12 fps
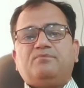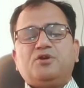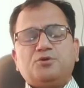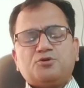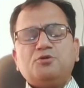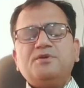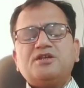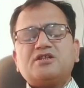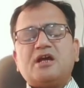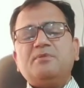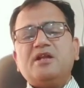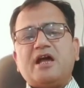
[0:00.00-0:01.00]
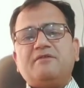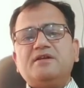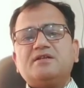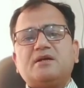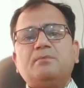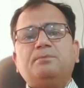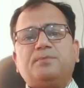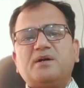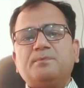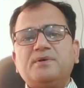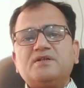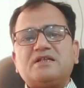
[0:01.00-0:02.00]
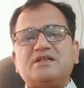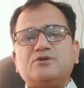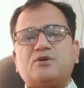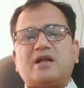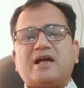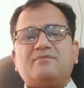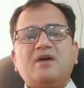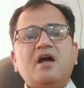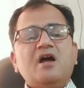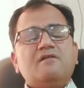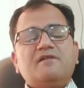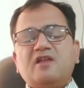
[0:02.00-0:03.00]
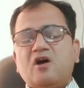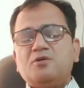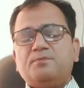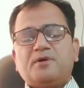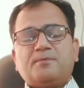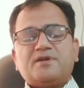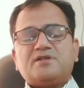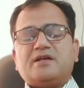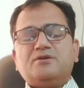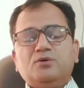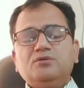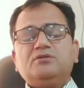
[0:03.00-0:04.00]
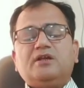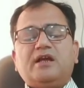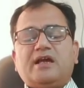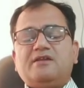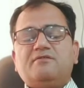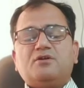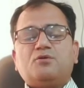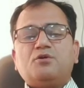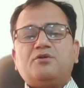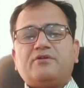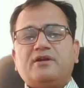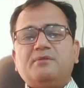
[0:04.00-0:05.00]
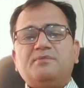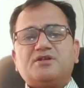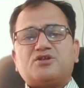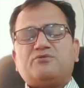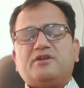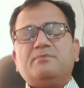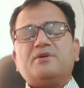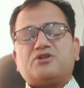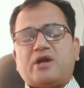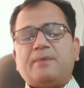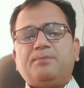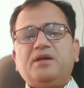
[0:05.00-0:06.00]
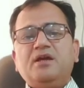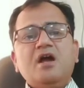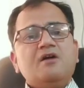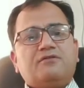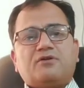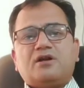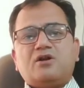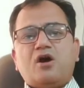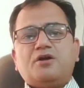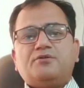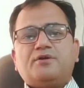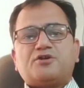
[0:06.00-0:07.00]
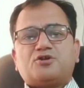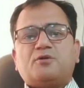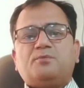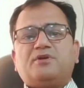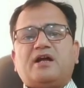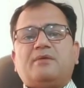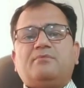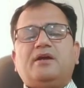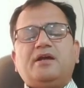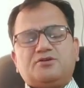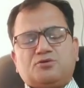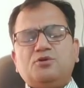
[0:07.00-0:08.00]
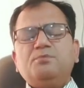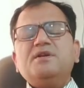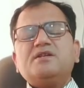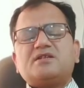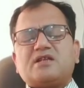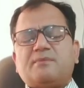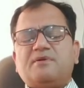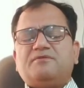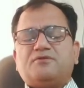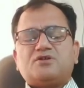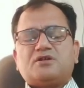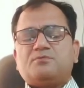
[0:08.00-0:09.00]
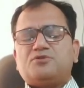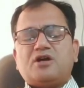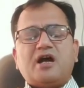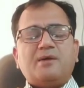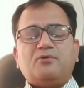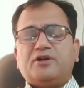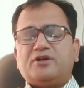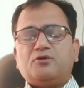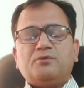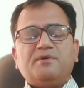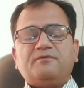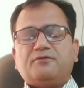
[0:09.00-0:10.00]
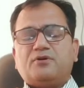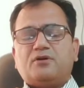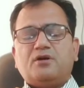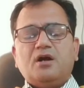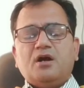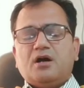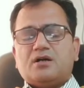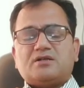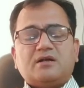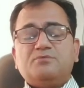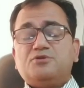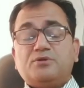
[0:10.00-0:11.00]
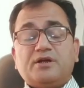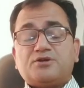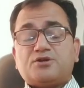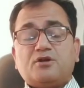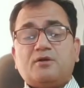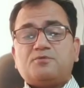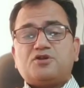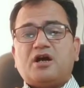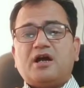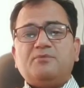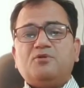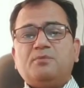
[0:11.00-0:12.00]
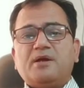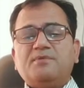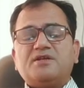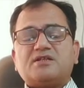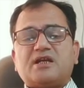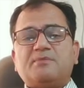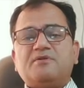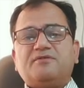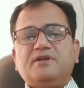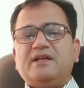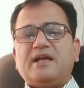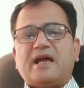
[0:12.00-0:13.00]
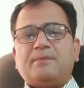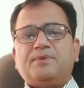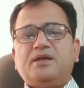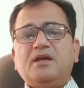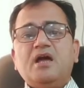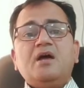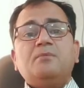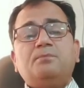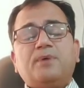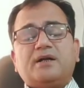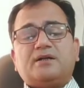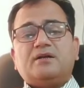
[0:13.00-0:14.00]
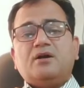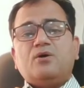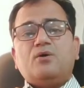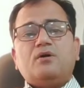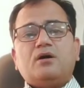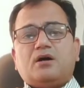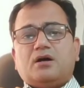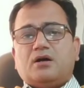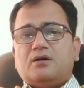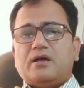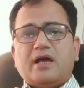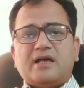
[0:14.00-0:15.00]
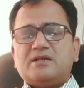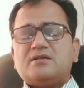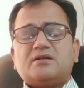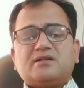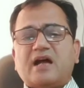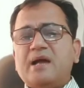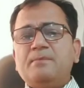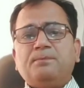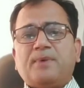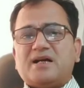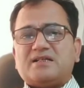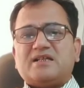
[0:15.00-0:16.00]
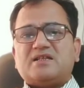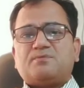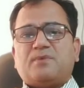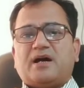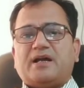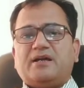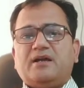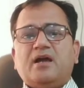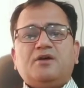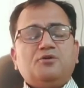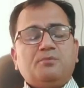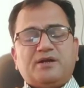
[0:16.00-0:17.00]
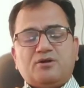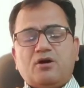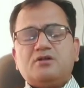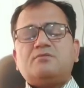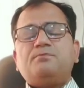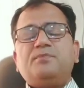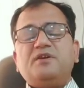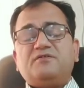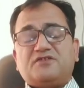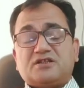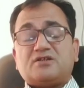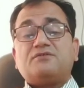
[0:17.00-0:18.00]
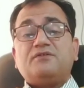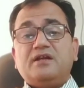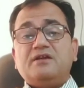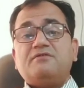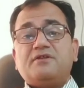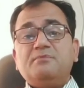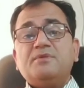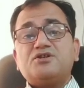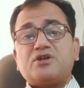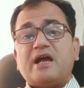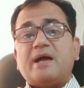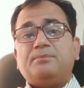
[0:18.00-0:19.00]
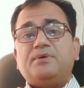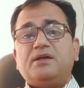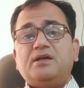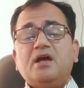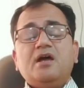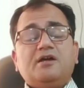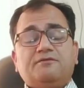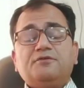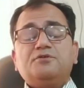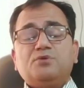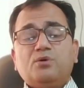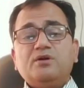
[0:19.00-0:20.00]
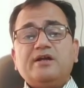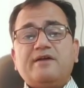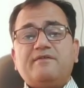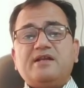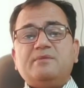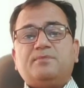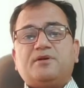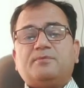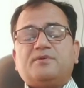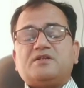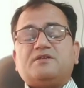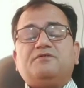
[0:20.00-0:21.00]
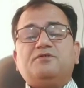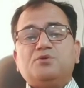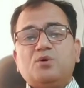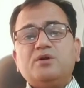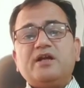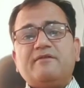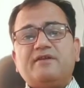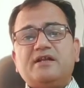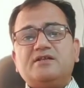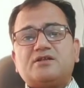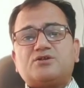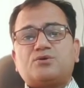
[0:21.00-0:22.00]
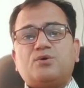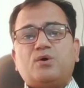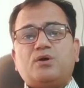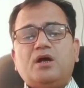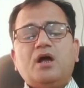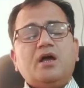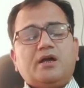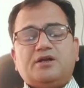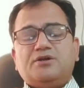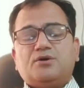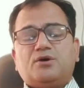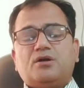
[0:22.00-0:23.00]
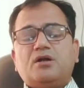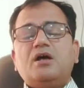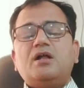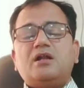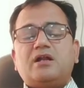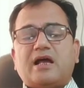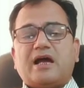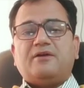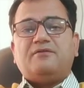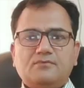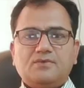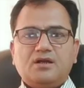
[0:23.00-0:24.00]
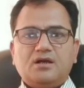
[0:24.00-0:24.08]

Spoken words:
You should be just, I mean, having some purpose in your life. Without purpose, I don't think anyone could really be just very much happy for a long duration of time. It could be just, I mean, for some time, or it could be for some duration of time. You may be just, I mean, feeling happy. But as the time passes by, you may not be just feeling very much happy if you don't have any purpose, if you don't have any just goal in your life.